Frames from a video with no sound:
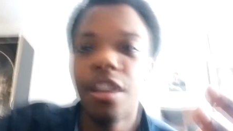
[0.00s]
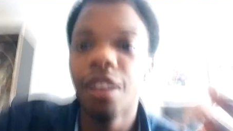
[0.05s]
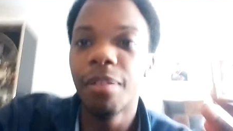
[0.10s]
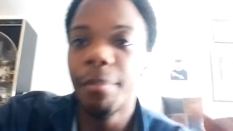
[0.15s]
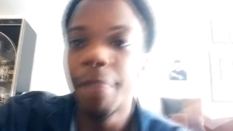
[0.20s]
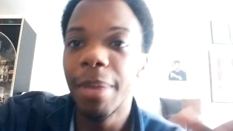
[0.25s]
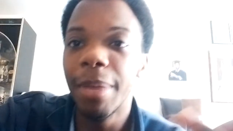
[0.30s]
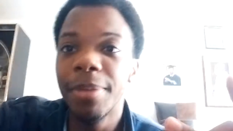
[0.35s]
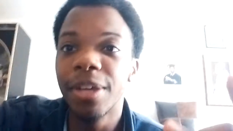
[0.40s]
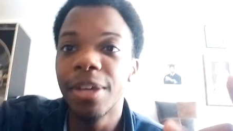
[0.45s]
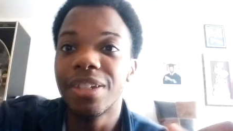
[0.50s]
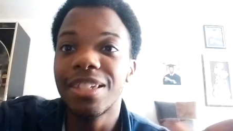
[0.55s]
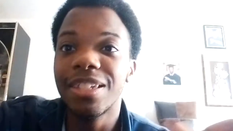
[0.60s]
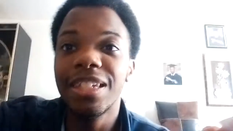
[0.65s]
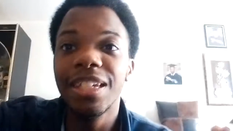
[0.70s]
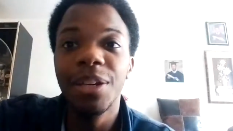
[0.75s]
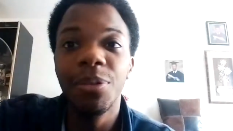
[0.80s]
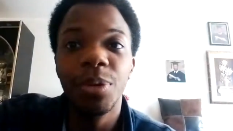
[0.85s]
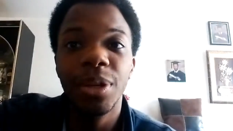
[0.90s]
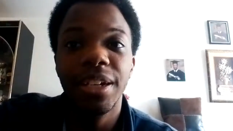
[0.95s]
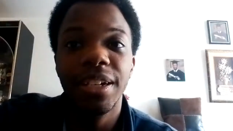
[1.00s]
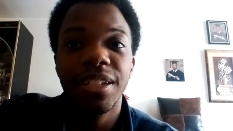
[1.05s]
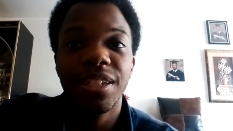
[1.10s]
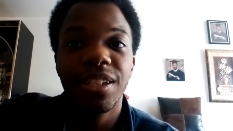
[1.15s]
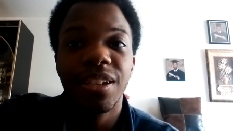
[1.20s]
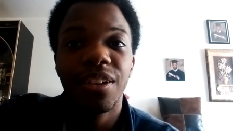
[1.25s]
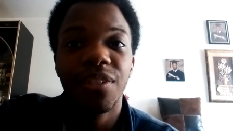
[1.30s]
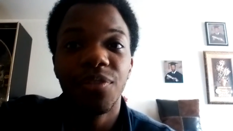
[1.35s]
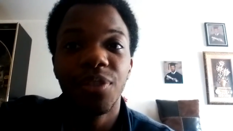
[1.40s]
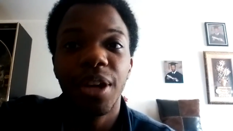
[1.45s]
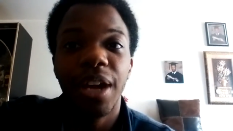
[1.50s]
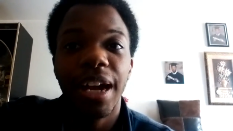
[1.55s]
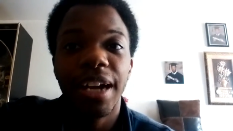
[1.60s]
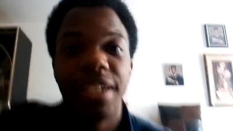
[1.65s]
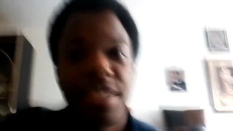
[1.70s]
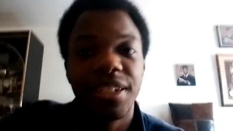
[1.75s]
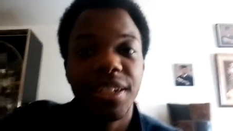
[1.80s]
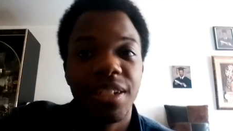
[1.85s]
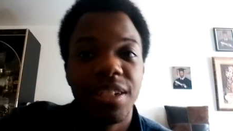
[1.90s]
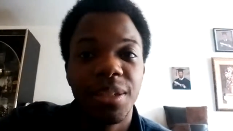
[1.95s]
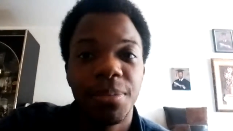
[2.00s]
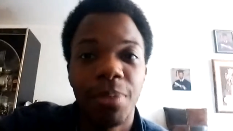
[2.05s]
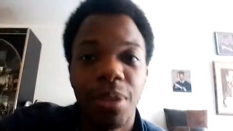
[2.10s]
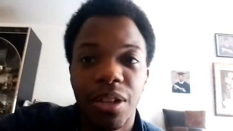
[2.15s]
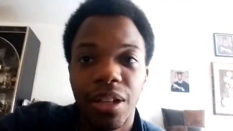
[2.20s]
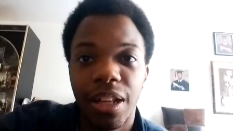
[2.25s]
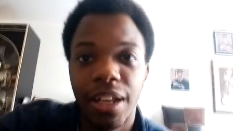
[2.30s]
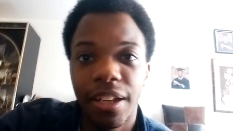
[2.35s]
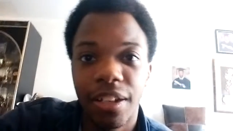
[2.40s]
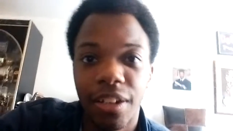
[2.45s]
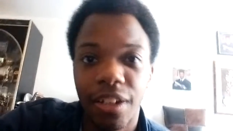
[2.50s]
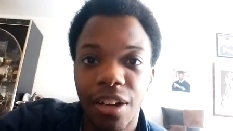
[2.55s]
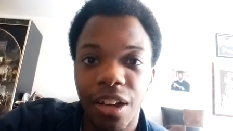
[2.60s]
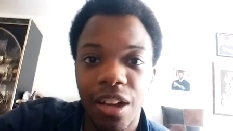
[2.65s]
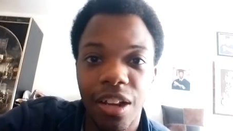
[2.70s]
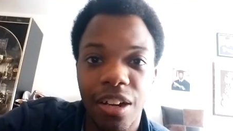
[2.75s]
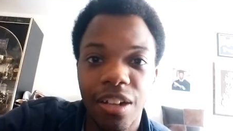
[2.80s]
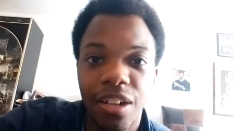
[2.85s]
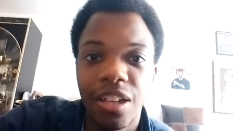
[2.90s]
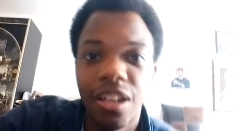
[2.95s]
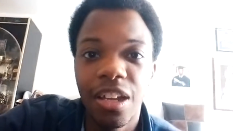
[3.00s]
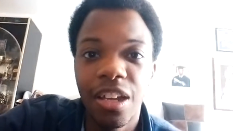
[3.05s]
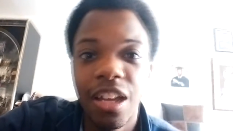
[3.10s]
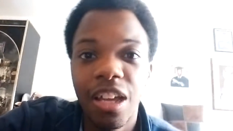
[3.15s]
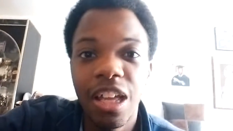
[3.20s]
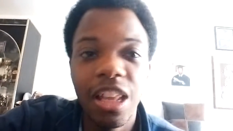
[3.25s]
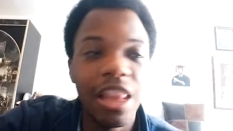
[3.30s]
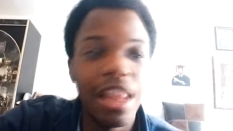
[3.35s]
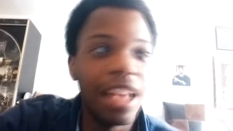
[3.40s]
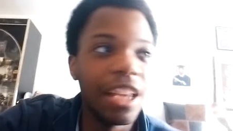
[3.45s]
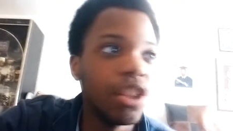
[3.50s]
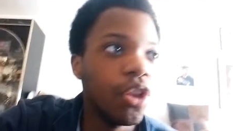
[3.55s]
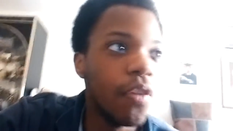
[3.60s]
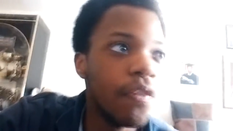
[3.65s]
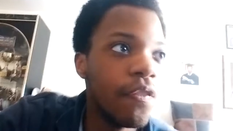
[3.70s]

maybe a series of reactions but like not like the